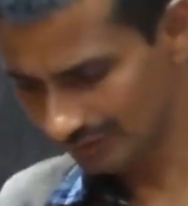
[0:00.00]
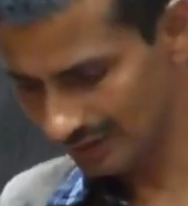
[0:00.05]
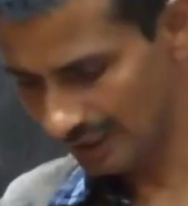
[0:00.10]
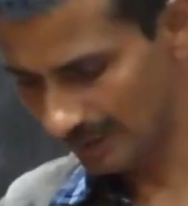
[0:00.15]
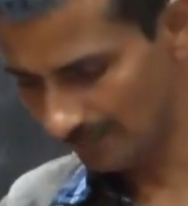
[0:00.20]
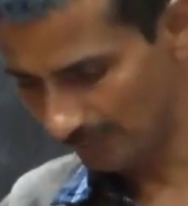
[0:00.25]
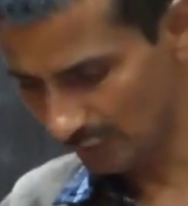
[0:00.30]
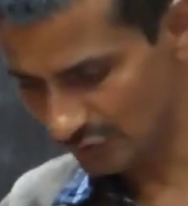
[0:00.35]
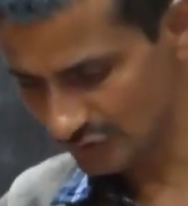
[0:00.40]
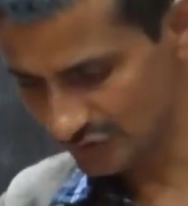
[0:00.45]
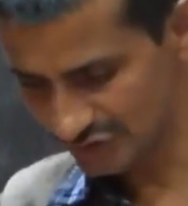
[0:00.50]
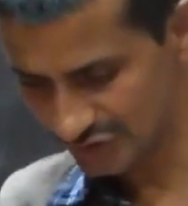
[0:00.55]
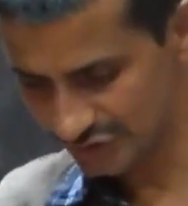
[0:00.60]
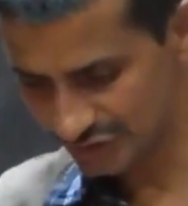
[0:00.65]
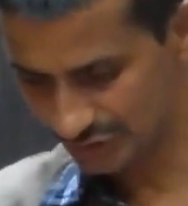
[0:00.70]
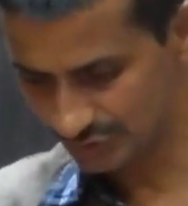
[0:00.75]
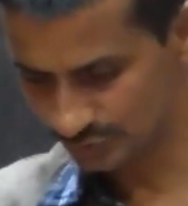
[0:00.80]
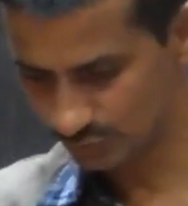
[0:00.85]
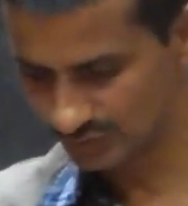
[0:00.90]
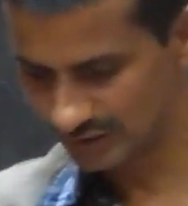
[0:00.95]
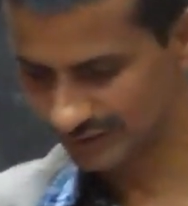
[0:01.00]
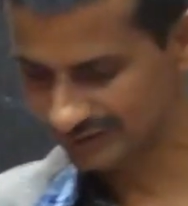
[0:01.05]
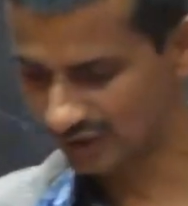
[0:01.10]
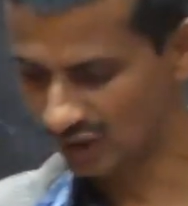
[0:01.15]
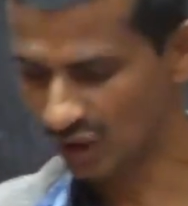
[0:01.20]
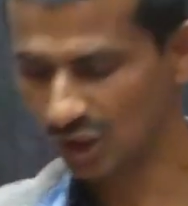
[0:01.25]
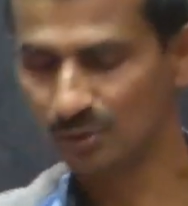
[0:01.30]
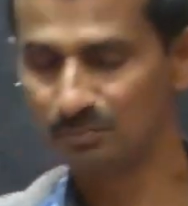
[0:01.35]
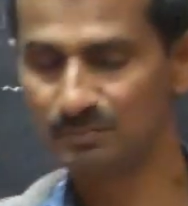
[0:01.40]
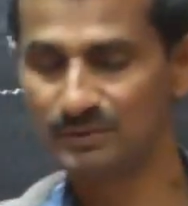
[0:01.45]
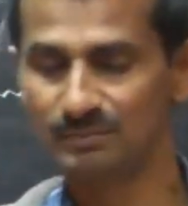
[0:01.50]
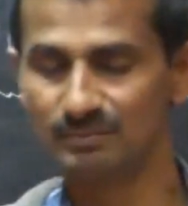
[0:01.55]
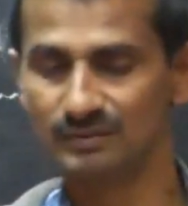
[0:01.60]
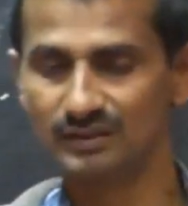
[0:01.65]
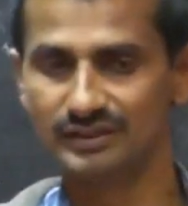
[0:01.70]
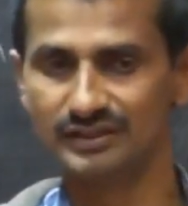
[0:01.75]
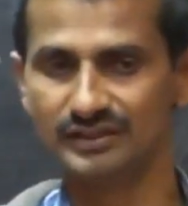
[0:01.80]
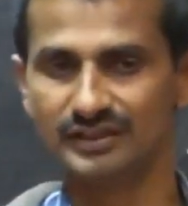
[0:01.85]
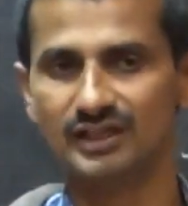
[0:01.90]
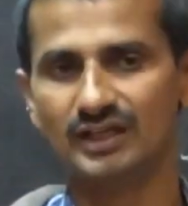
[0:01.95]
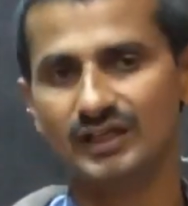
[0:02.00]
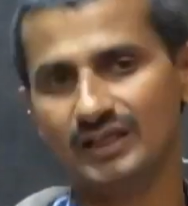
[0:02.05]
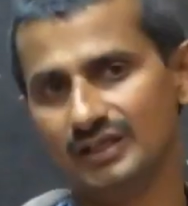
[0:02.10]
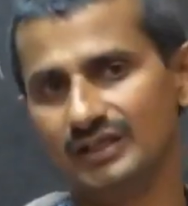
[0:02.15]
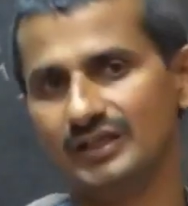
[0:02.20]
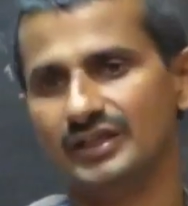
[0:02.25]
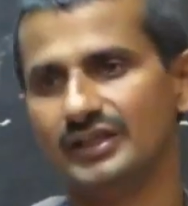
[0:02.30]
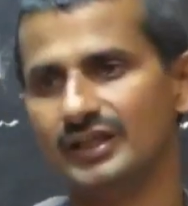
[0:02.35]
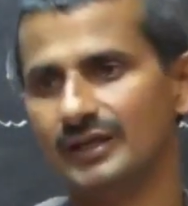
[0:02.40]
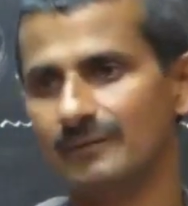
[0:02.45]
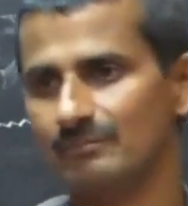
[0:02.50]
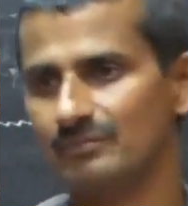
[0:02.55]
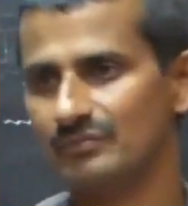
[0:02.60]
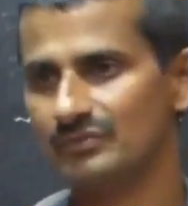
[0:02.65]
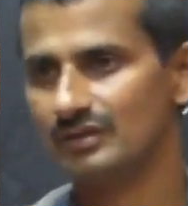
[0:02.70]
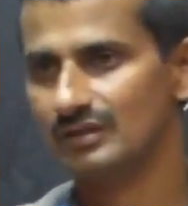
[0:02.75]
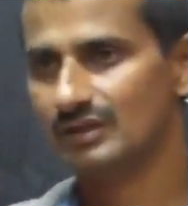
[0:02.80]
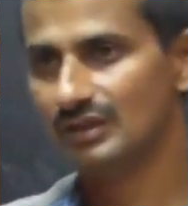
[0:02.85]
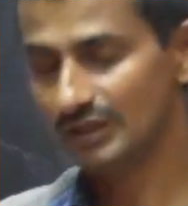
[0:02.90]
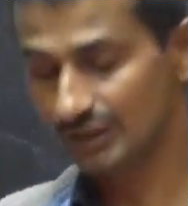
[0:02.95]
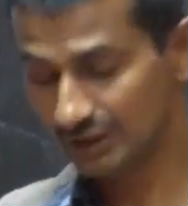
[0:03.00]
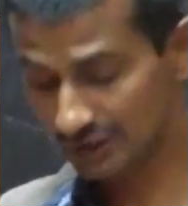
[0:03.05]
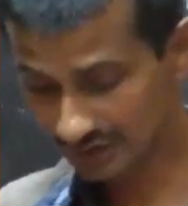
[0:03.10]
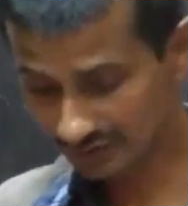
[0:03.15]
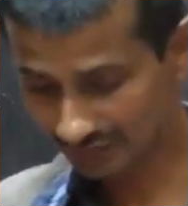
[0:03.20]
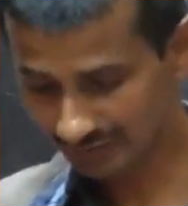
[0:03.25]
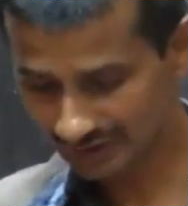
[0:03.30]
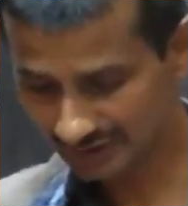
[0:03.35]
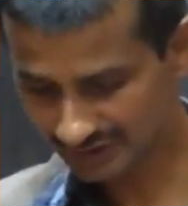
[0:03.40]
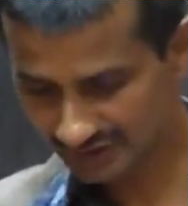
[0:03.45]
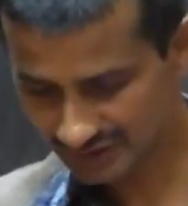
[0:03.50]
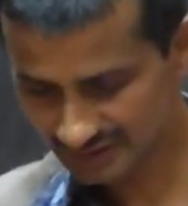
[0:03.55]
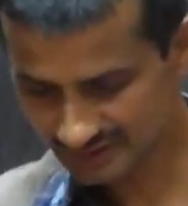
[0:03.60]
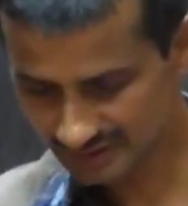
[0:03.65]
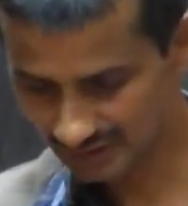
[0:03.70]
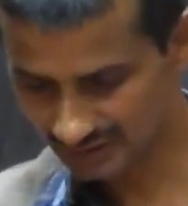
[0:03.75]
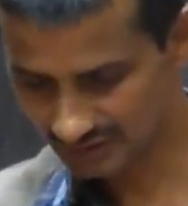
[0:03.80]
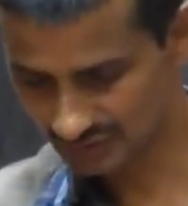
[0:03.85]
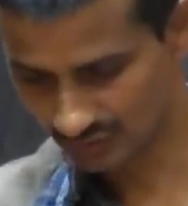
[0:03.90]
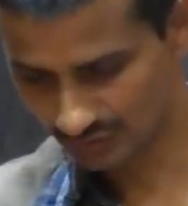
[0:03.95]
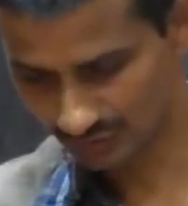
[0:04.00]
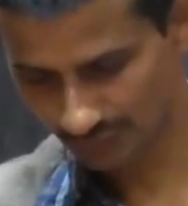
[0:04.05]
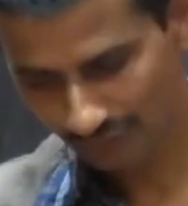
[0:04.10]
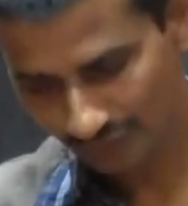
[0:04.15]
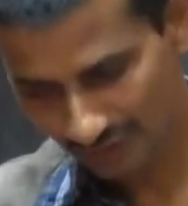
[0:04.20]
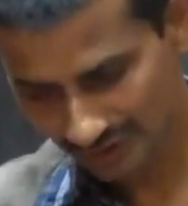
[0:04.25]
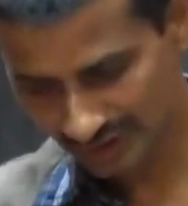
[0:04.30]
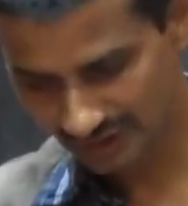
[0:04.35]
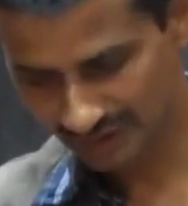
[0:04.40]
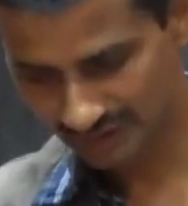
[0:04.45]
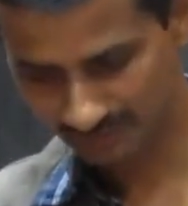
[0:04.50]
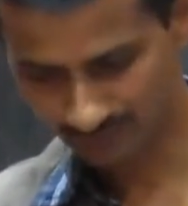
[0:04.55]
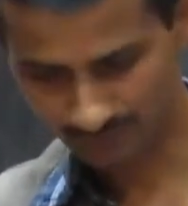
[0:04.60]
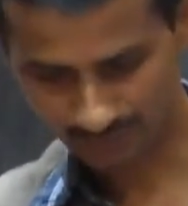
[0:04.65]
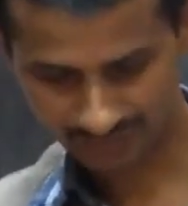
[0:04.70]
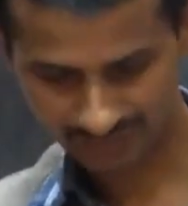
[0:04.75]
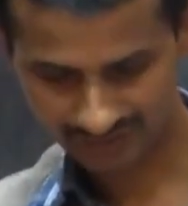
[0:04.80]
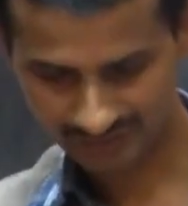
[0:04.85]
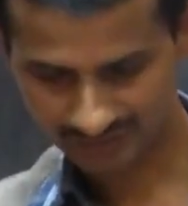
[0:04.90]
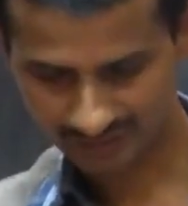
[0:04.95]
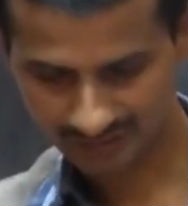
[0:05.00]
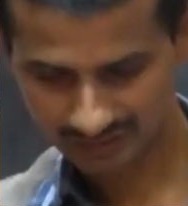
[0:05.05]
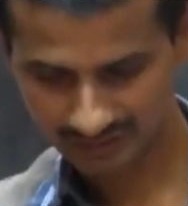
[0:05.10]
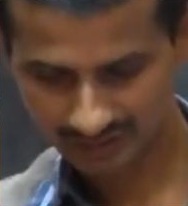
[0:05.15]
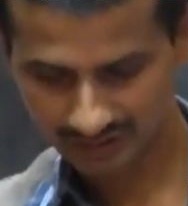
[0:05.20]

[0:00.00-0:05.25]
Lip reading: opportunity to that all people in India. Equality is also very important.